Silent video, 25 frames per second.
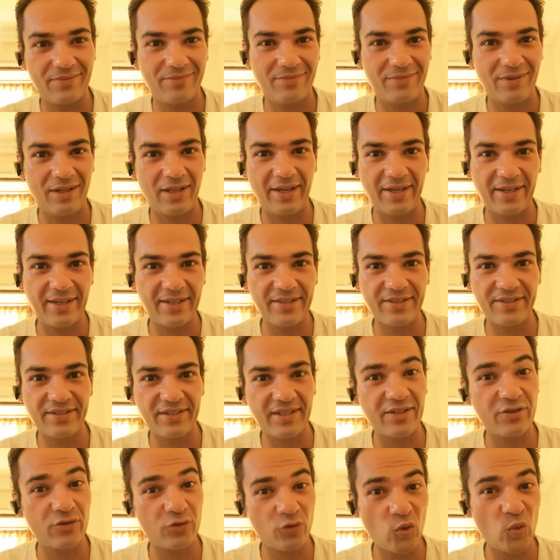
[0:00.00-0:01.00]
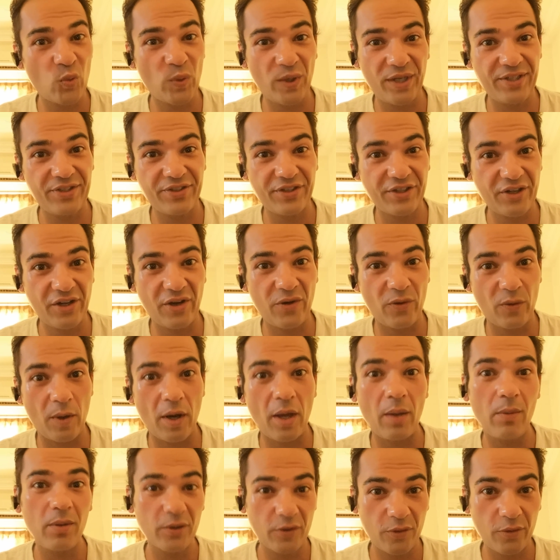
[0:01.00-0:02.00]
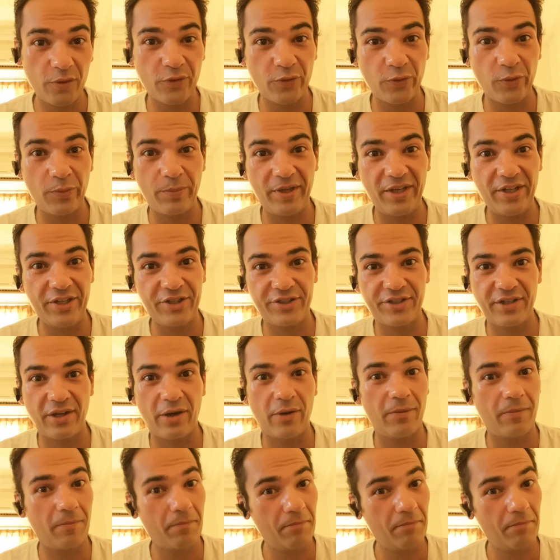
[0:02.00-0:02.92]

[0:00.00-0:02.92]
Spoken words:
Like I said 2 weeks ago, I will go to the beach now.